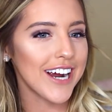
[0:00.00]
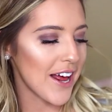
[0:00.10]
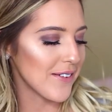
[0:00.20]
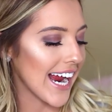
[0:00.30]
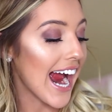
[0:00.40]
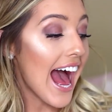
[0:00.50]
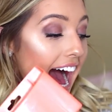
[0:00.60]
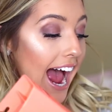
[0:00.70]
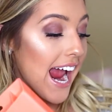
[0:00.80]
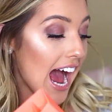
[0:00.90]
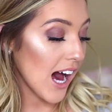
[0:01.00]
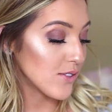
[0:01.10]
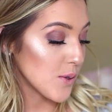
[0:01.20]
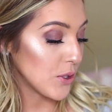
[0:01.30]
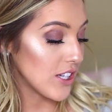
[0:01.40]
And I was like, I
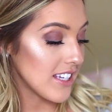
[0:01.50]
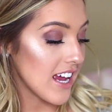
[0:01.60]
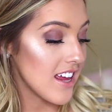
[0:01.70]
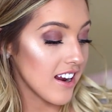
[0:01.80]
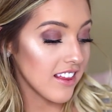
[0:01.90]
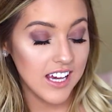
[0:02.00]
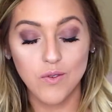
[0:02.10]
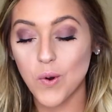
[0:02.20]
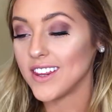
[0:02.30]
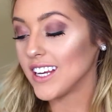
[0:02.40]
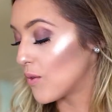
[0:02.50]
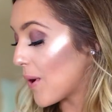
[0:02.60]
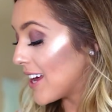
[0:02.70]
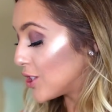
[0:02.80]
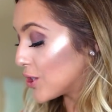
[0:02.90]
have to put this in the giveaway. The
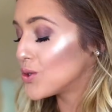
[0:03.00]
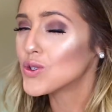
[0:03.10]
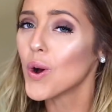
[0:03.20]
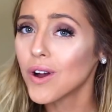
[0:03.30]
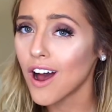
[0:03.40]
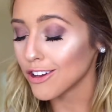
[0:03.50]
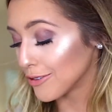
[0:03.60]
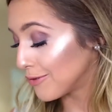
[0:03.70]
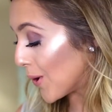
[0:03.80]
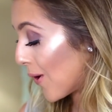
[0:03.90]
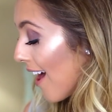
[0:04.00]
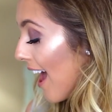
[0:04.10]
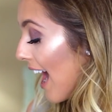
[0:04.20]
giveaway is just so colorful.